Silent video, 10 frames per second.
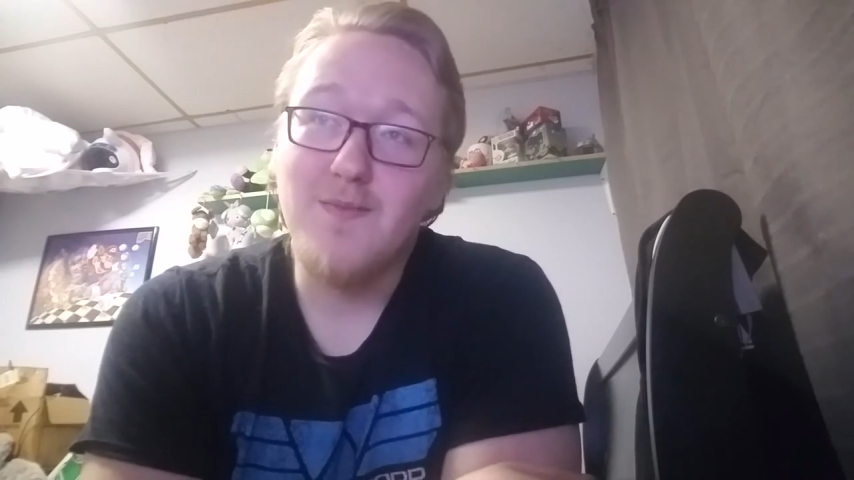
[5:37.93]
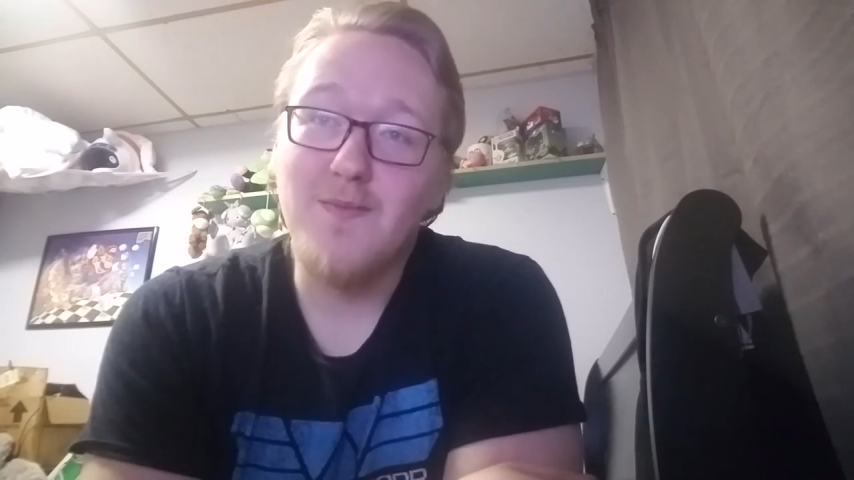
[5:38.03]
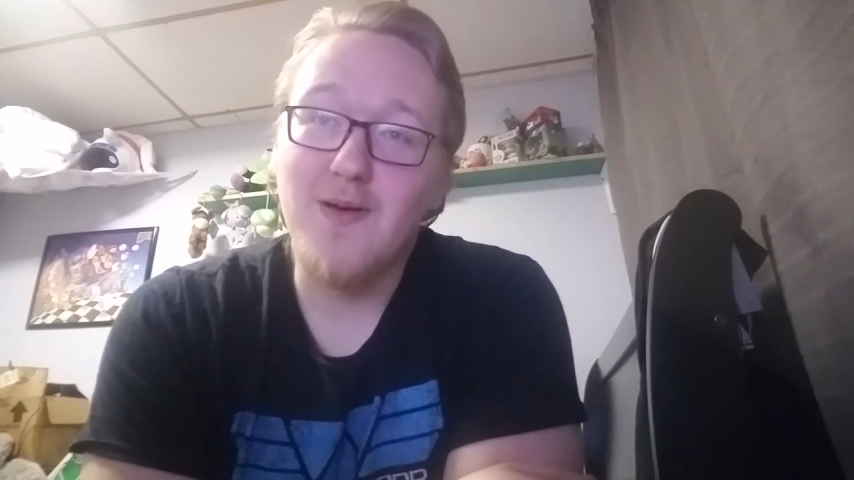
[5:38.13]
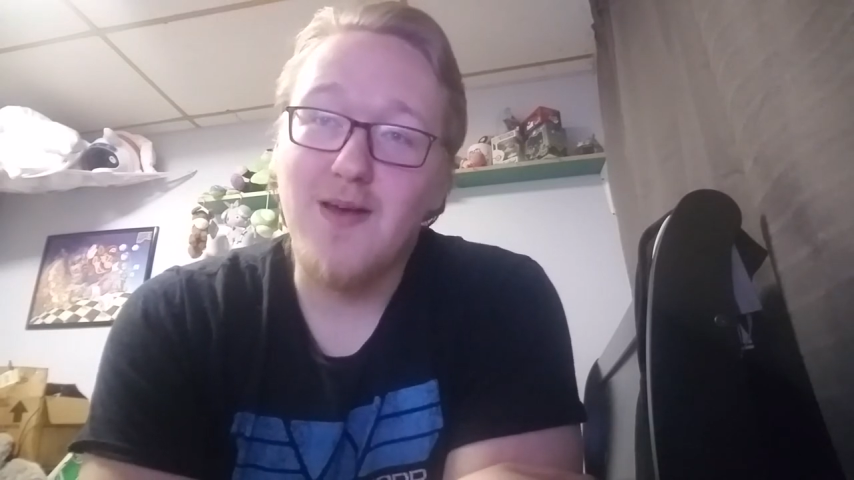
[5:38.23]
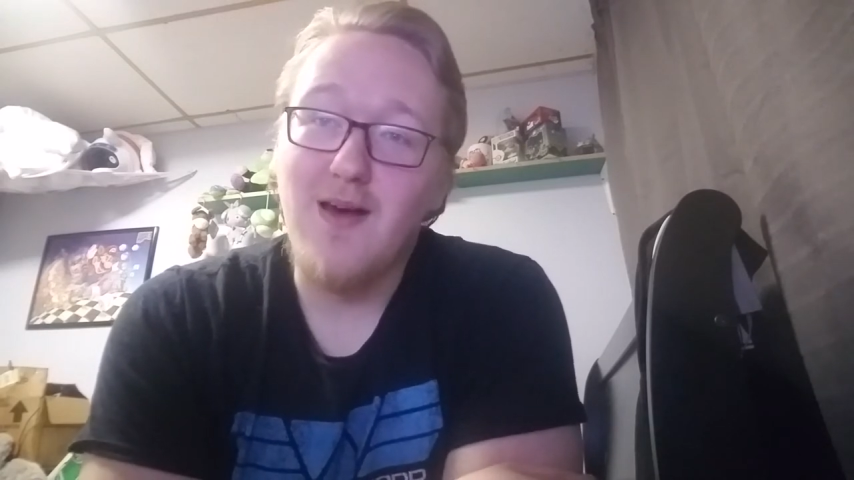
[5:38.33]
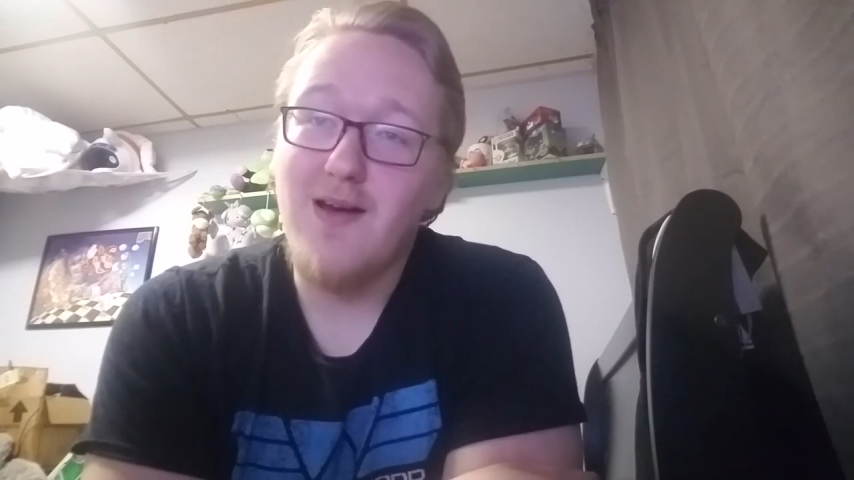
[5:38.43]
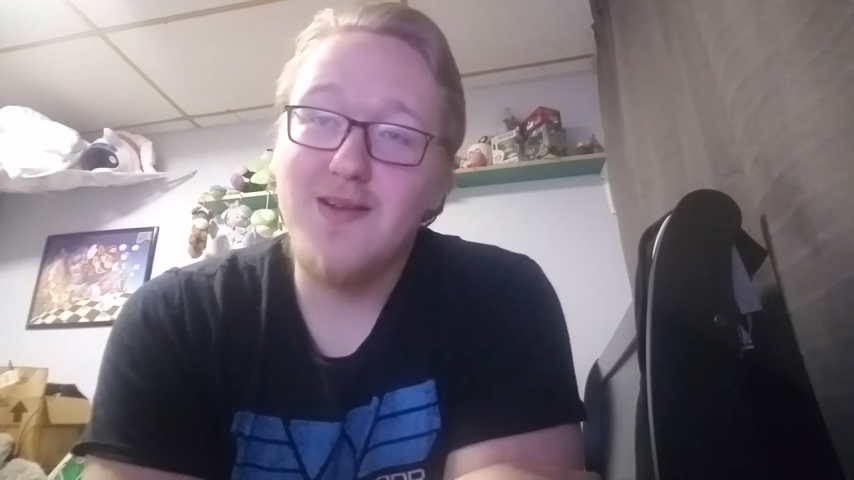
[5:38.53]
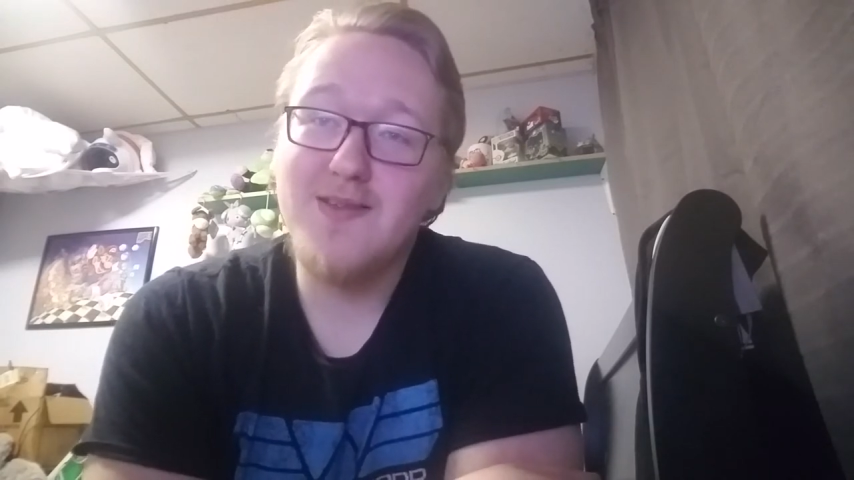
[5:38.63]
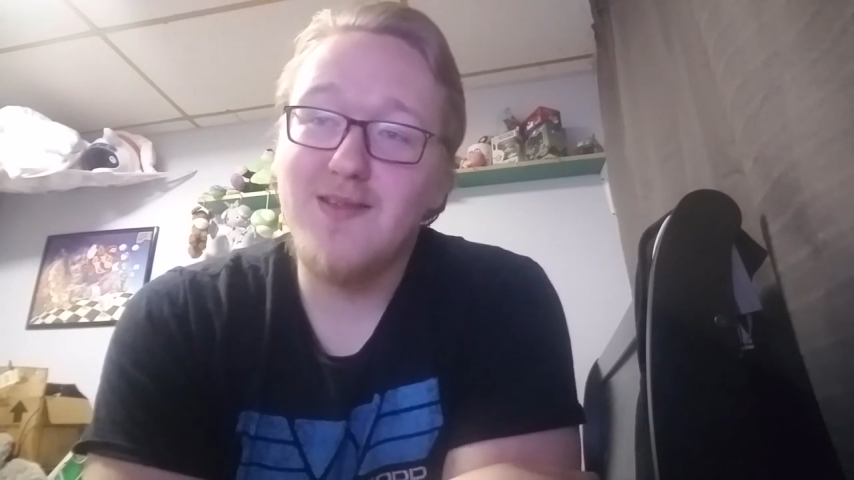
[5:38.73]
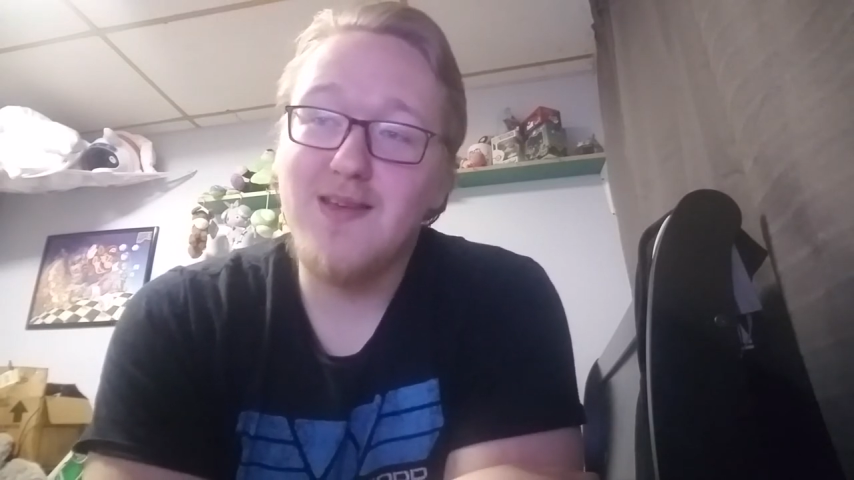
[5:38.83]
but
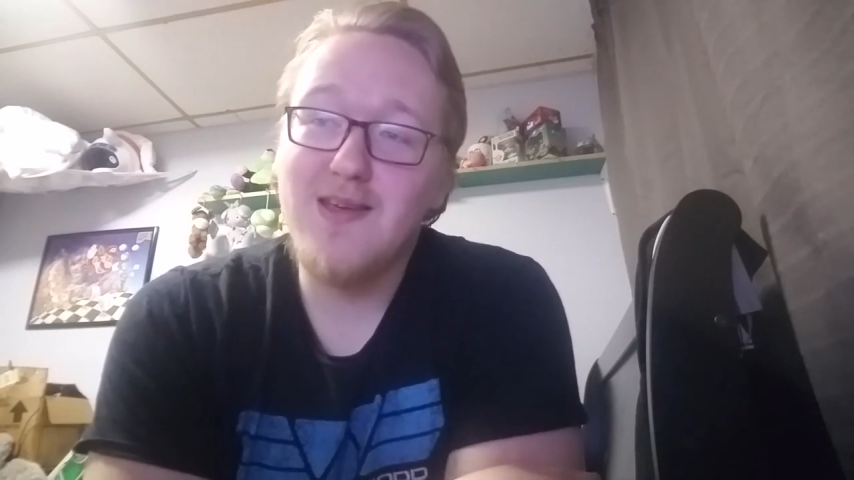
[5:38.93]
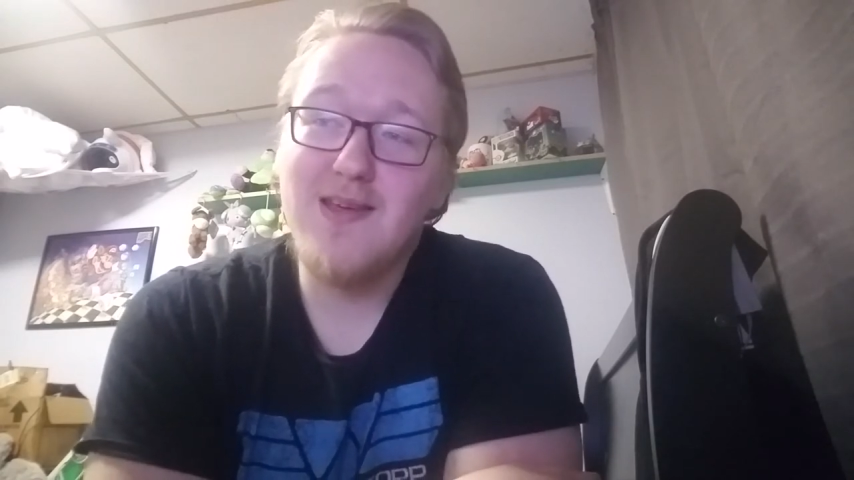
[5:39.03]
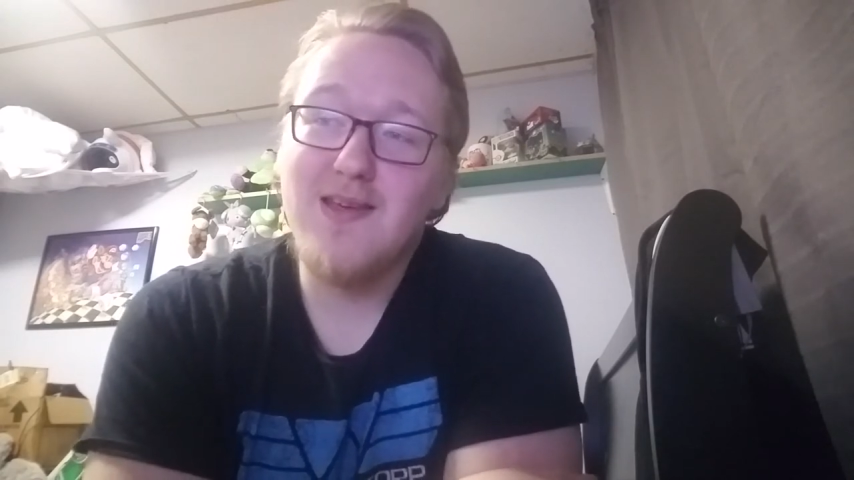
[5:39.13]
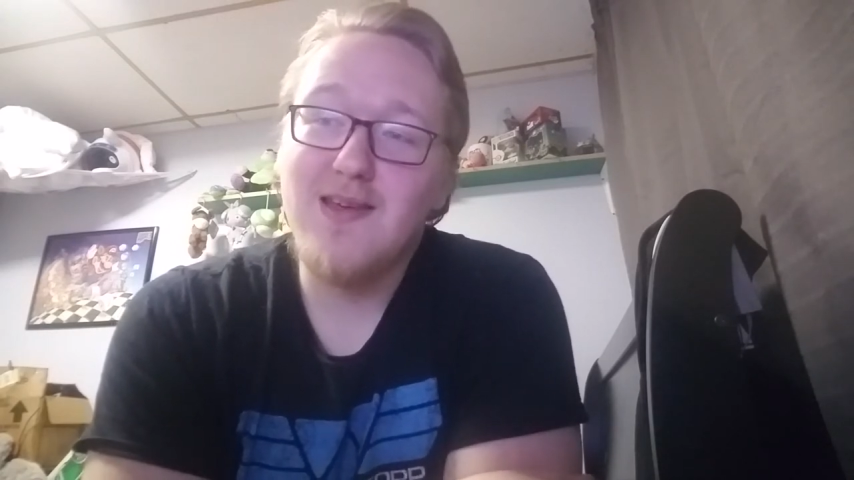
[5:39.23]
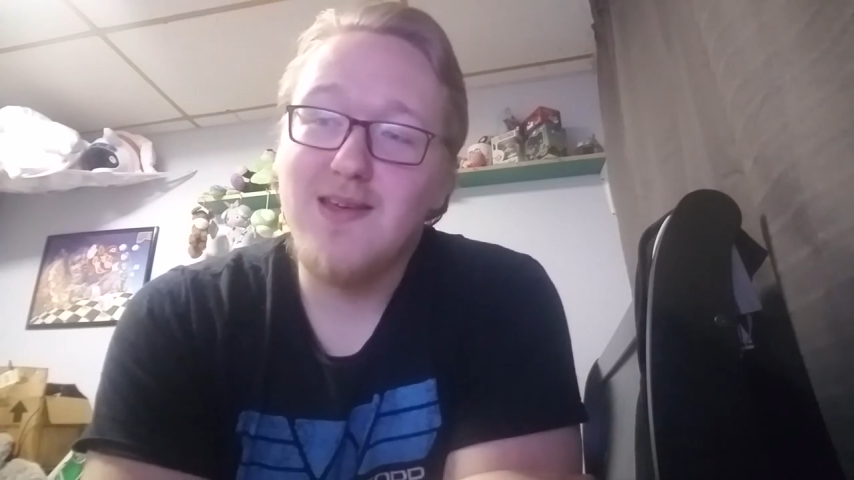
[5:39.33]
honestly,